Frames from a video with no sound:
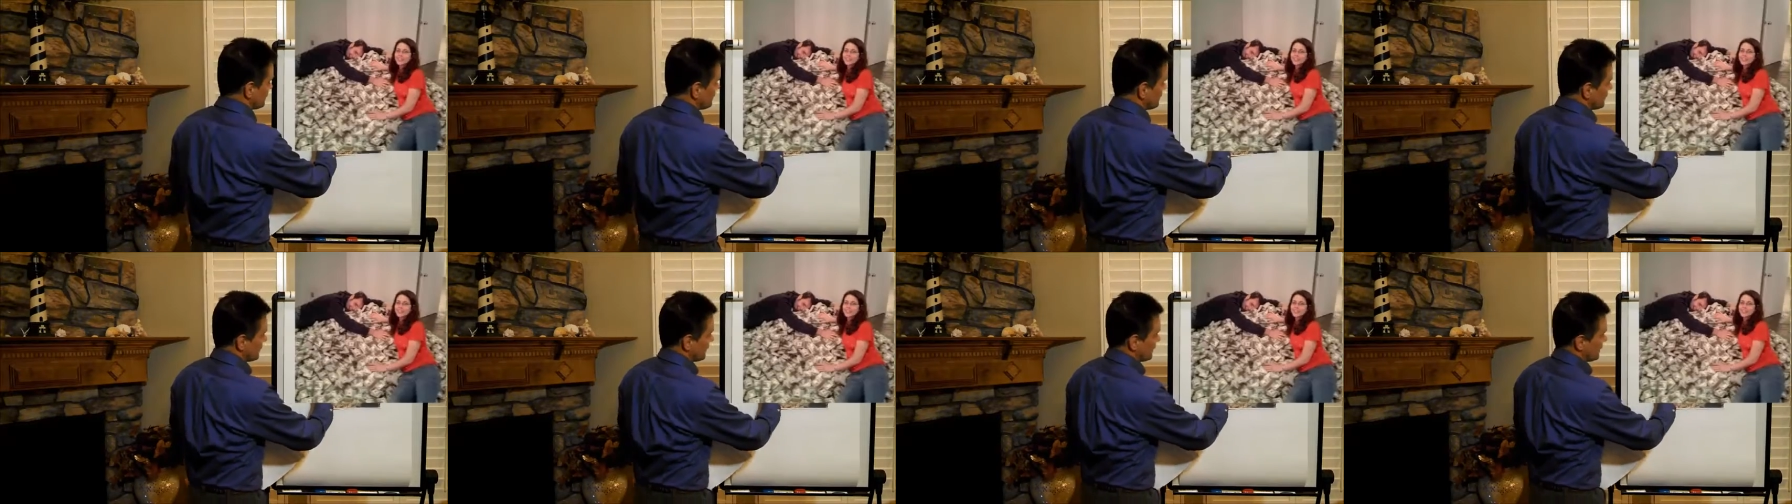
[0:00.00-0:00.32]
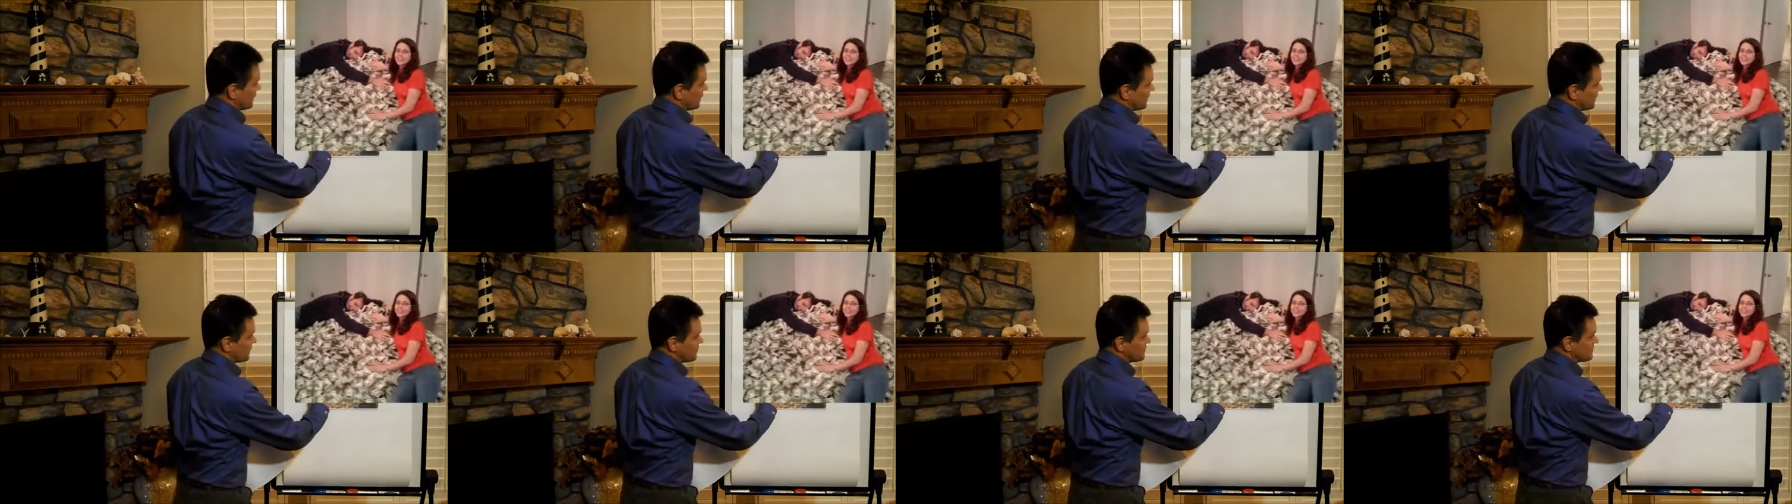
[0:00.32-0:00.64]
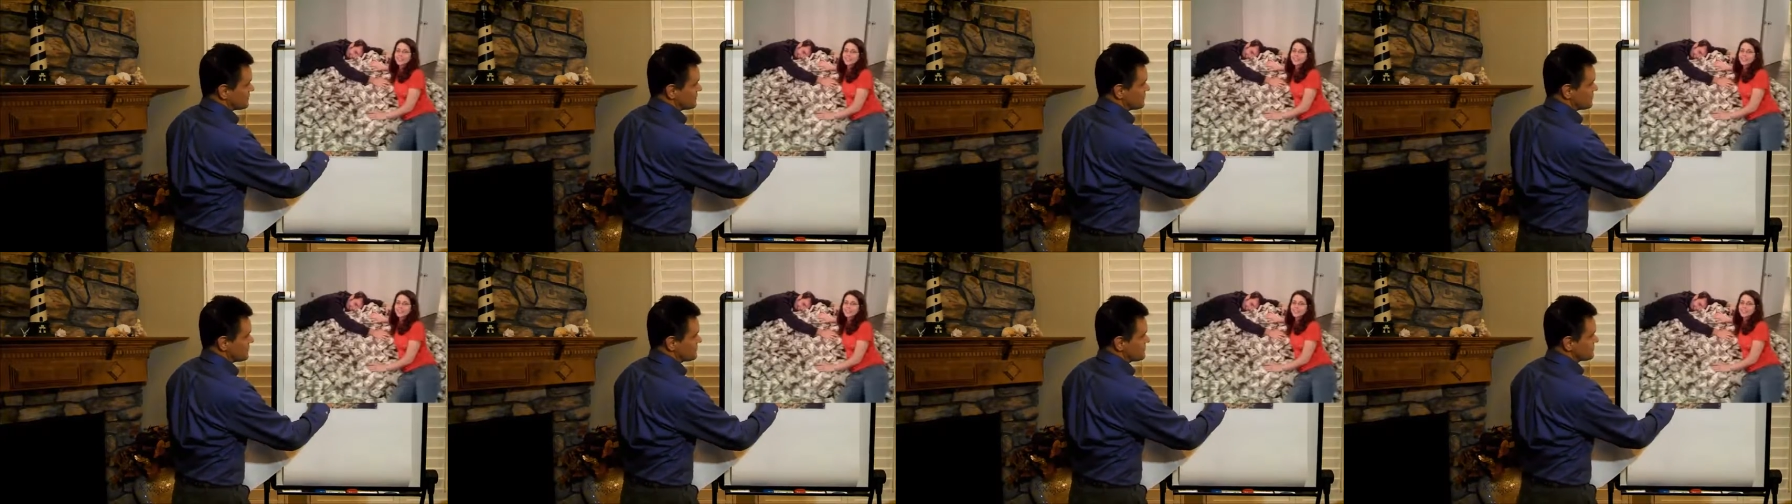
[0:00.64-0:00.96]

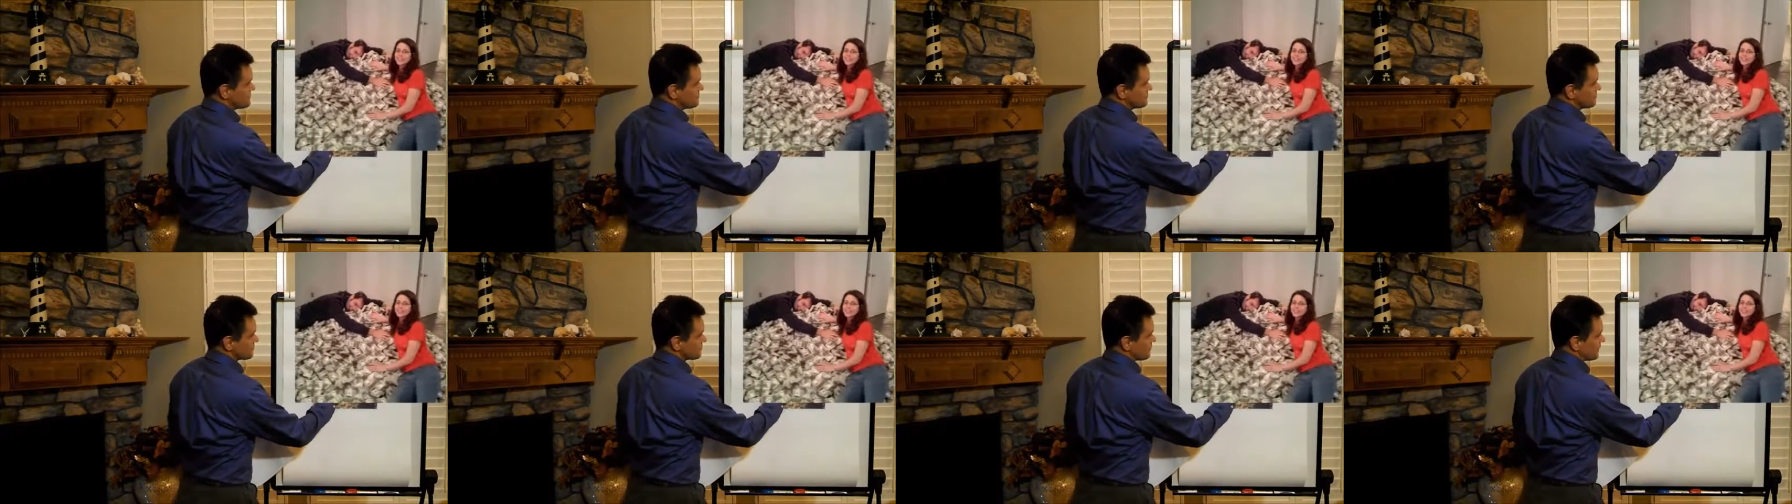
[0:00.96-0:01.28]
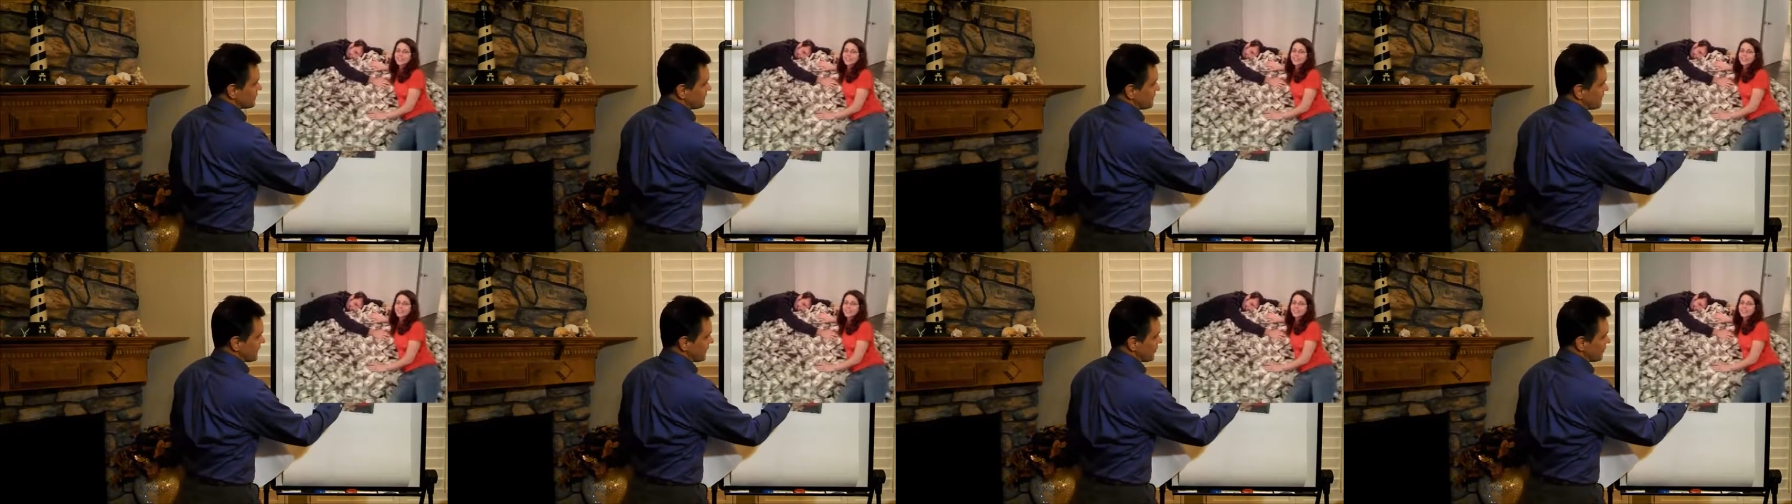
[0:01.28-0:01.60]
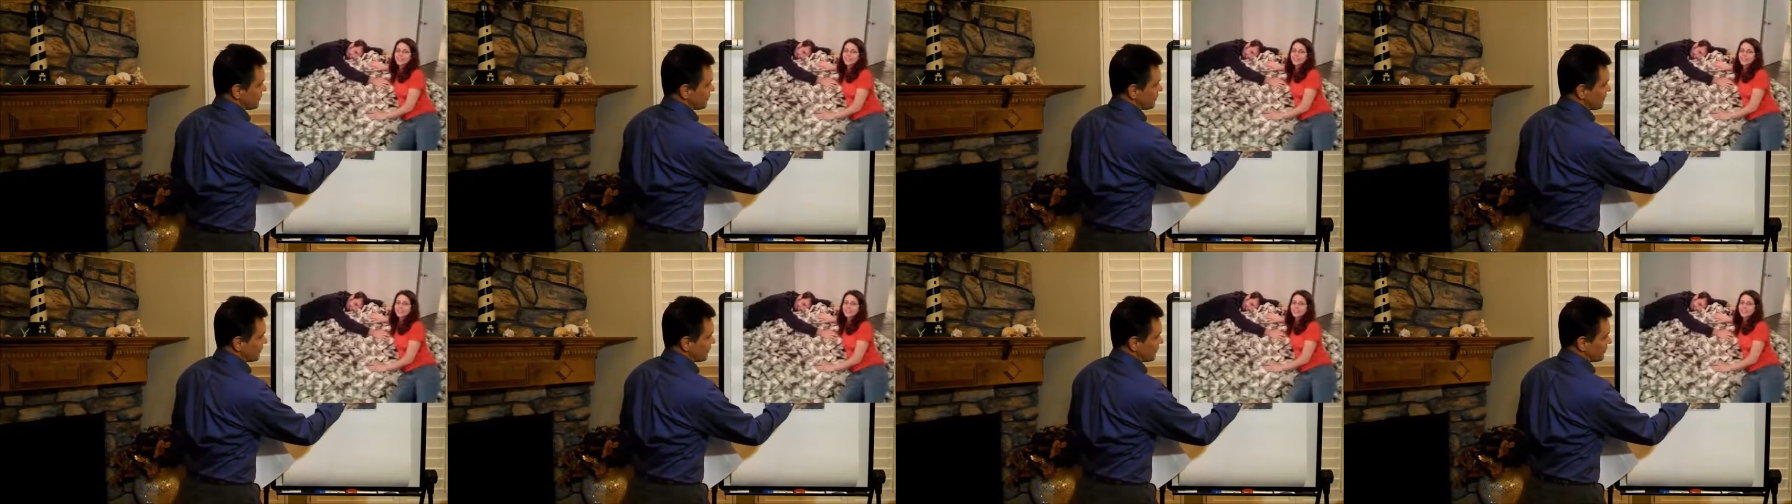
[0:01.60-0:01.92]
then right
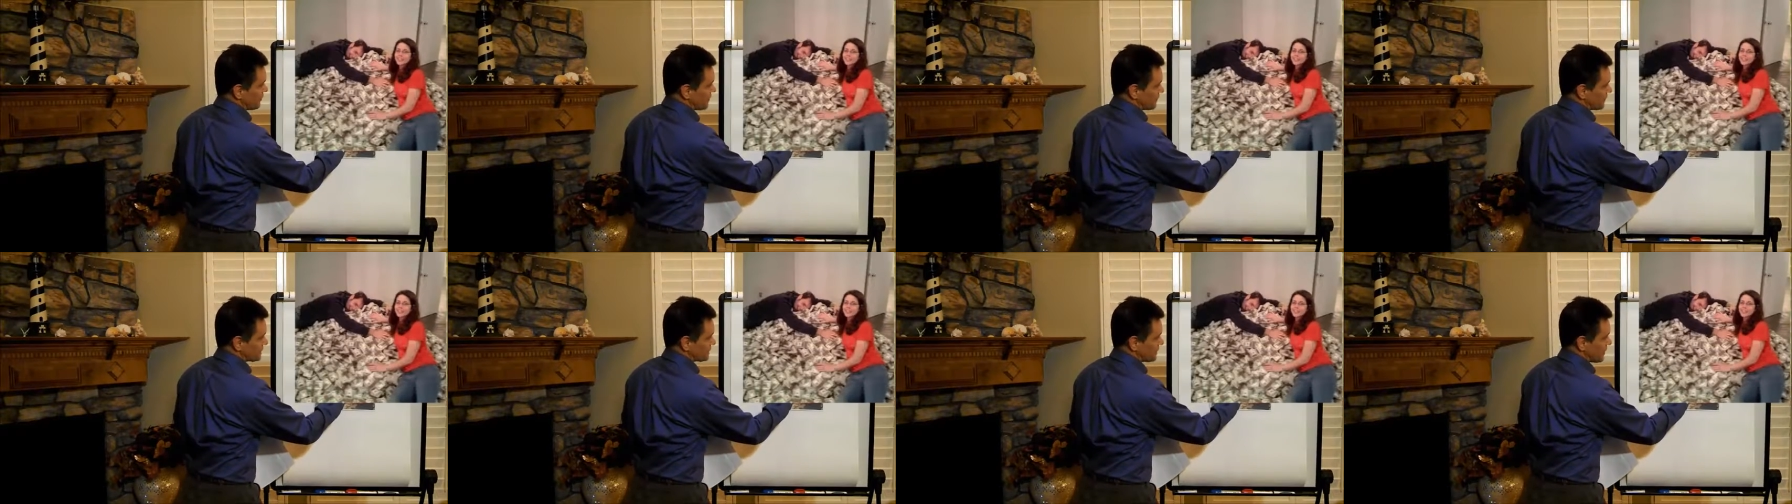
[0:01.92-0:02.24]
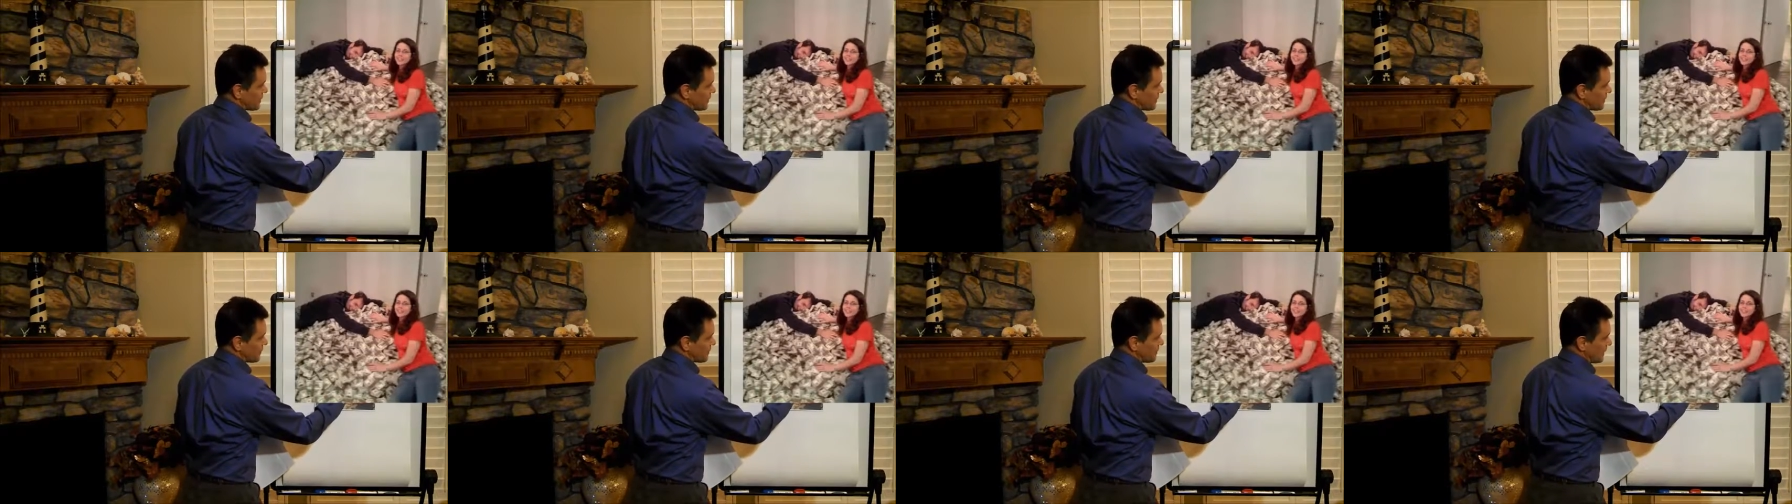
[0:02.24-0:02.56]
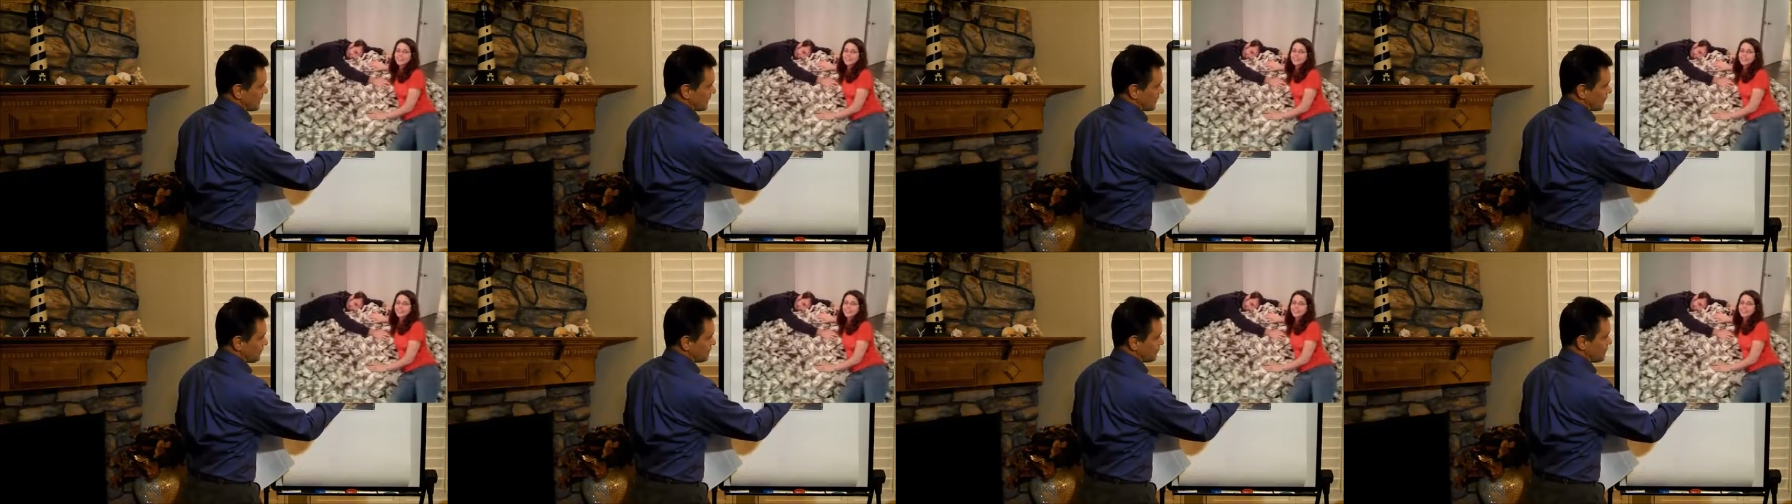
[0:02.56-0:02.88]
now I want to talk
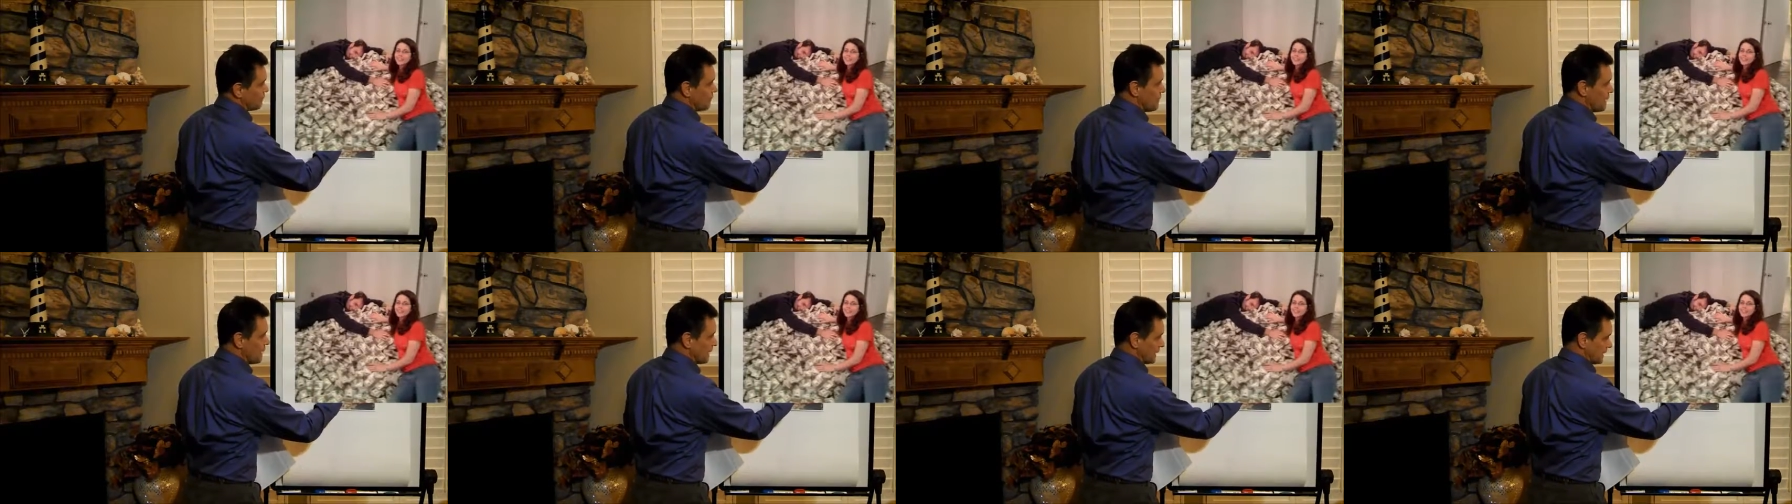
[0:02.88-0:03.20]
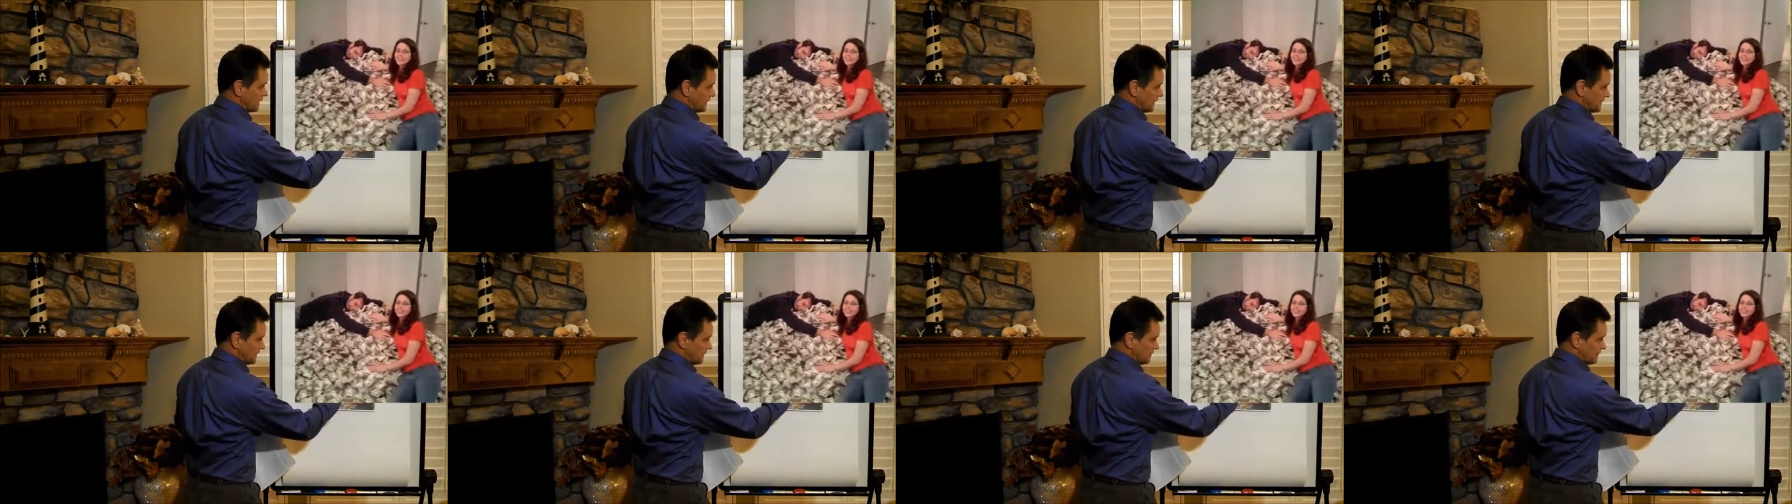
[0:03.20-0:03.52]
about money.